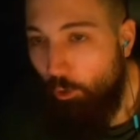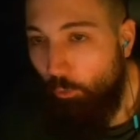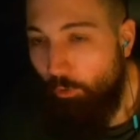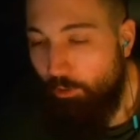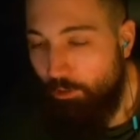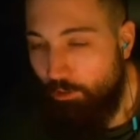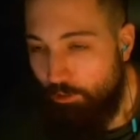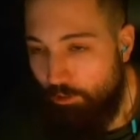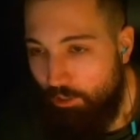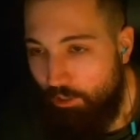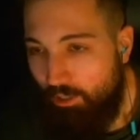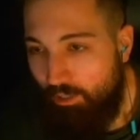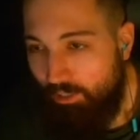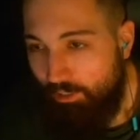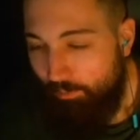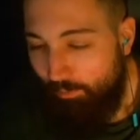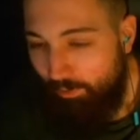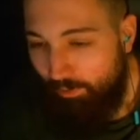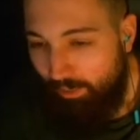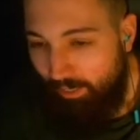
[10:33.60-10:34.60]
what you're
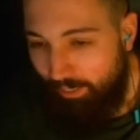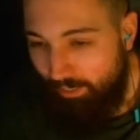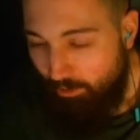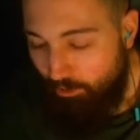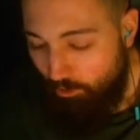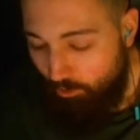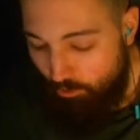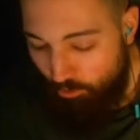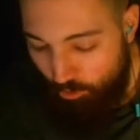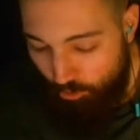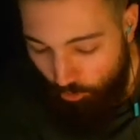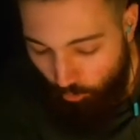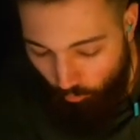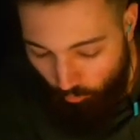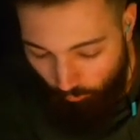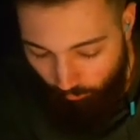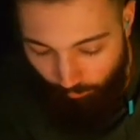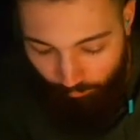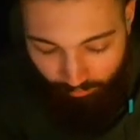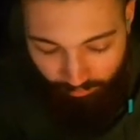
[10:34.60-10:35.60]
talking about. I don't
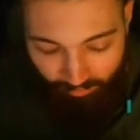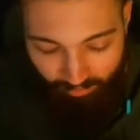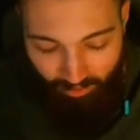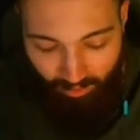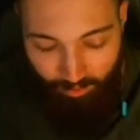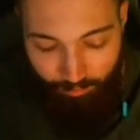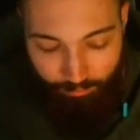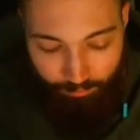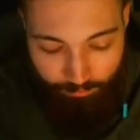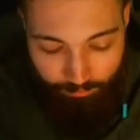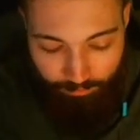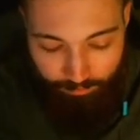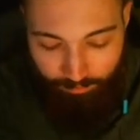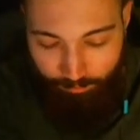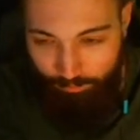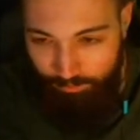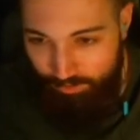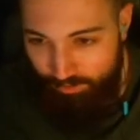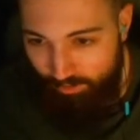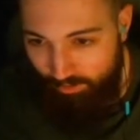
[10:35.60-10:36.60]
remember the name of it.
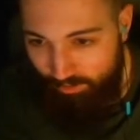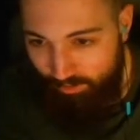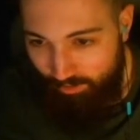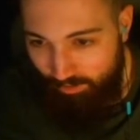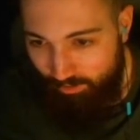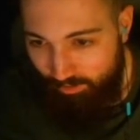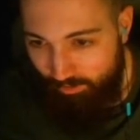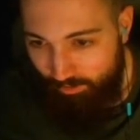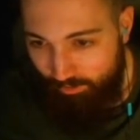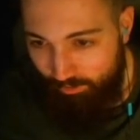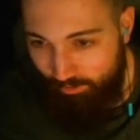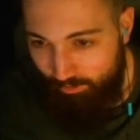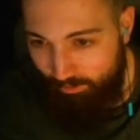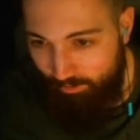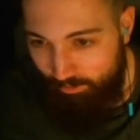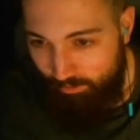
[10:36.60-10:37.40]
Was it uh